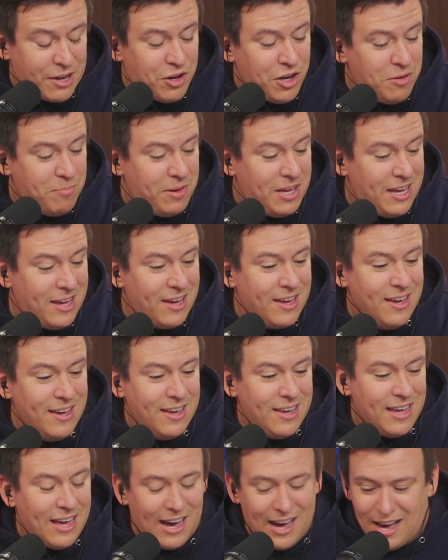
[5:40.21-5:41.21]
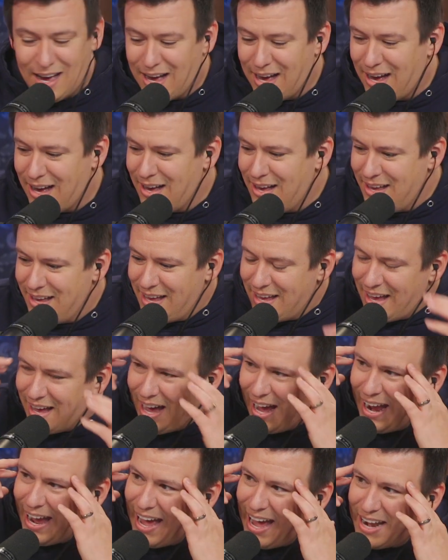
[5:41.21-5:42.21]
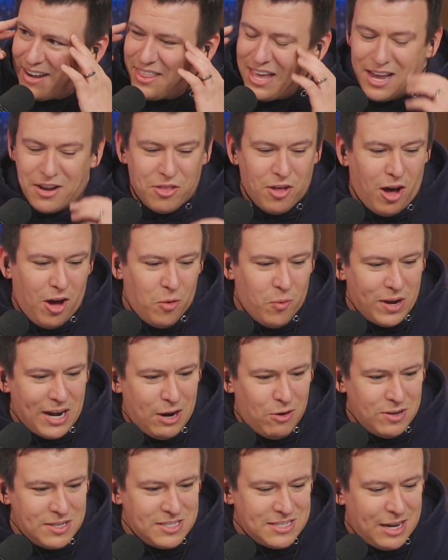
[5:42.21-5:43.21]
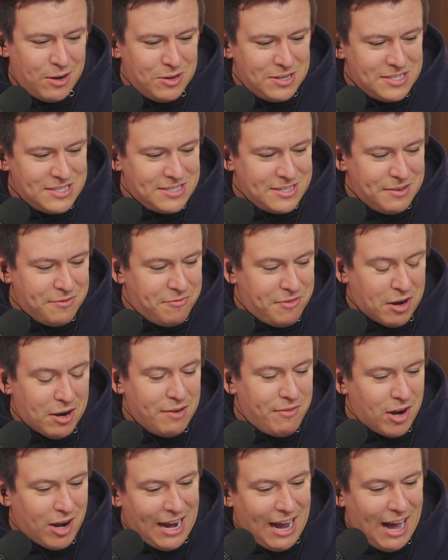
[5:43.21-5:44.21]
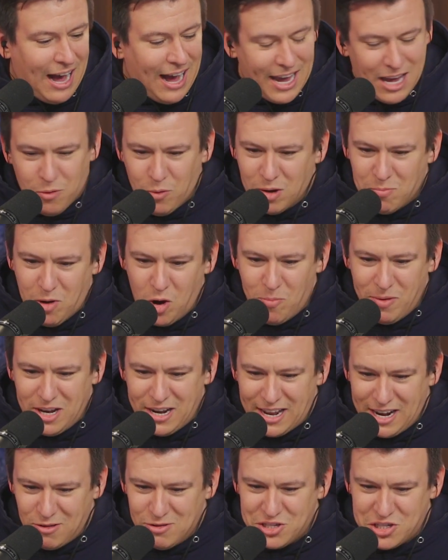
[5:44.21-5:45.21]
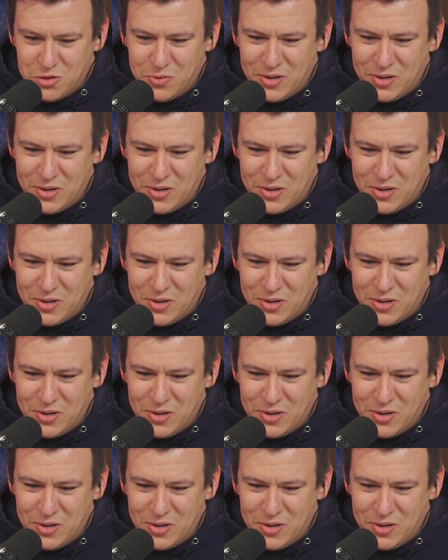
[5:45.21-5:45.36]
it could be uh I had that thought when I was I was very very high at one moment and I was